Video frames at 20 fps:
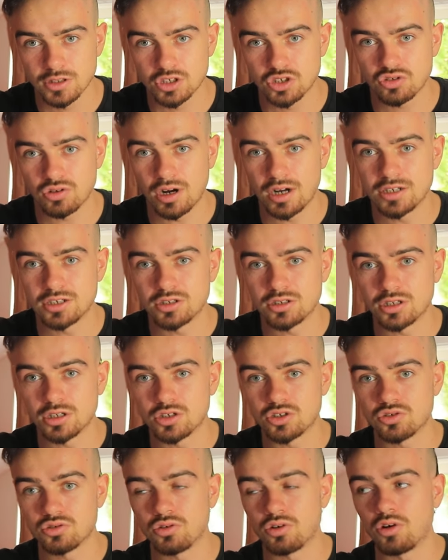Trying to
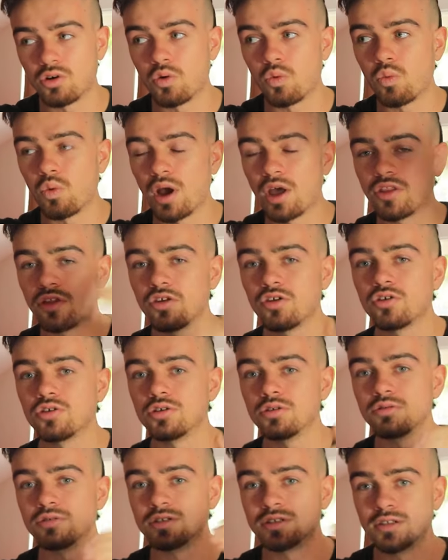control whether
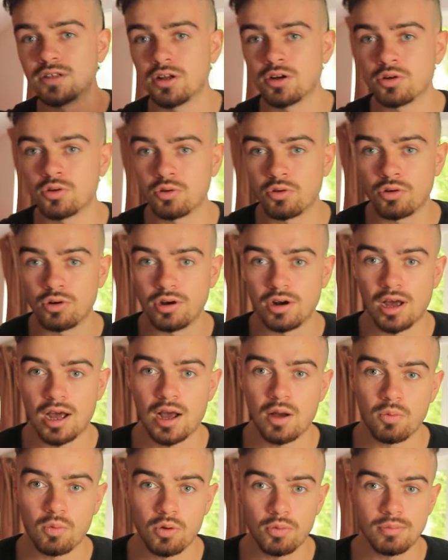you stutter or
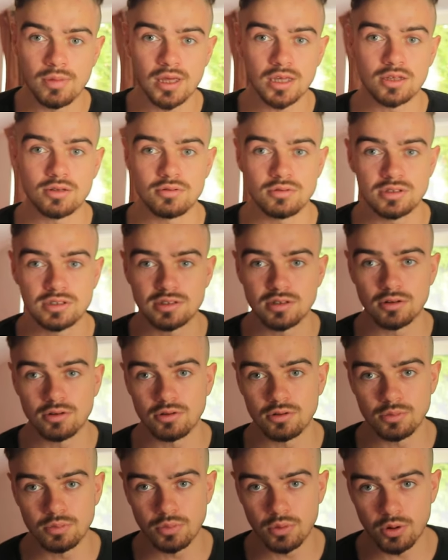not will make you
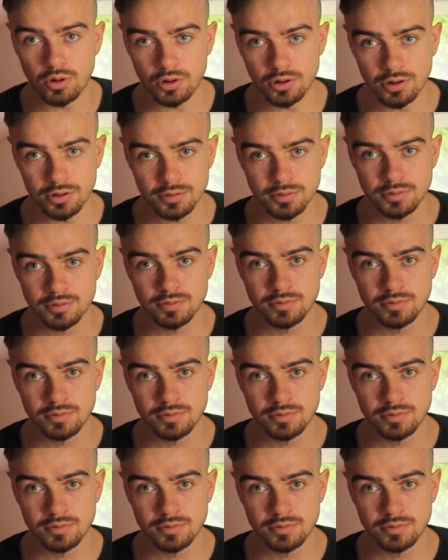stutter more.